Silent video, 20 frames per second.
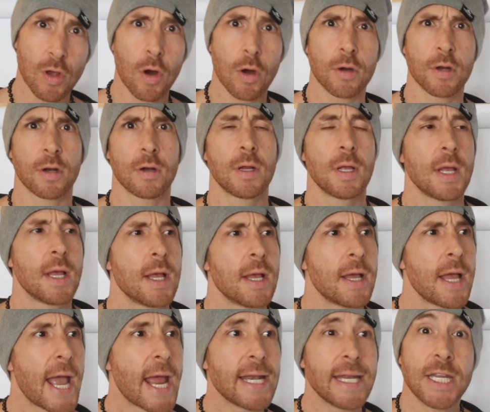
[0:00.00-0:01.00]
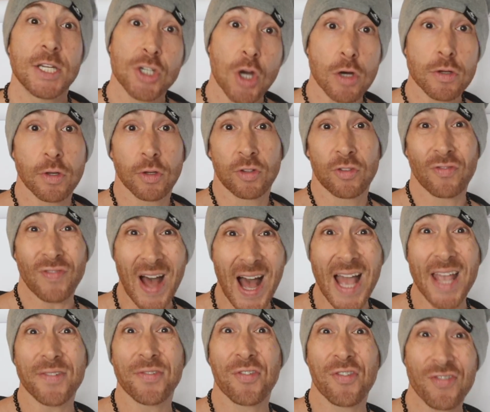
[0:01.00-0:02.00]
Harder, and he charges
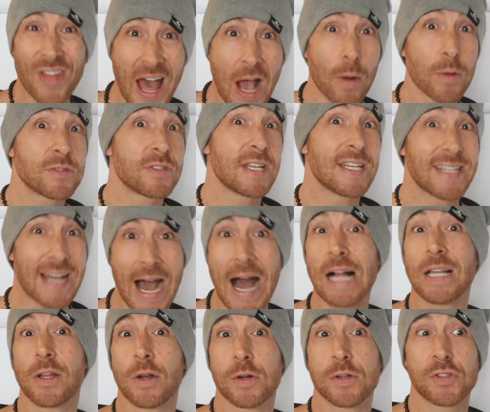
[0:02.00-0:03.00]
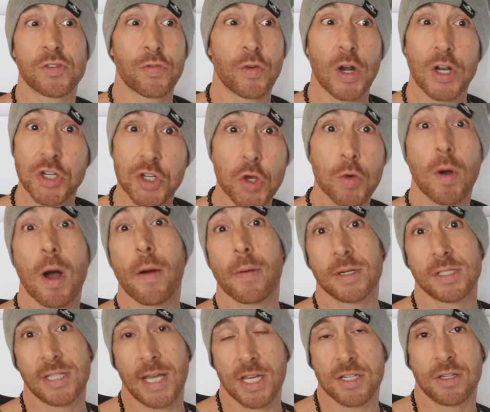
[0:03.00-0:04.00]
$5,000 for a
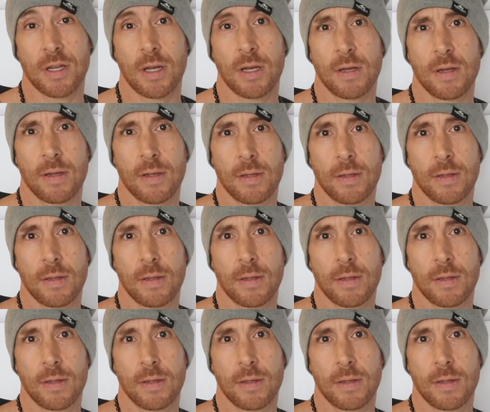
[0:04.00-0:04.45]
2-hour session.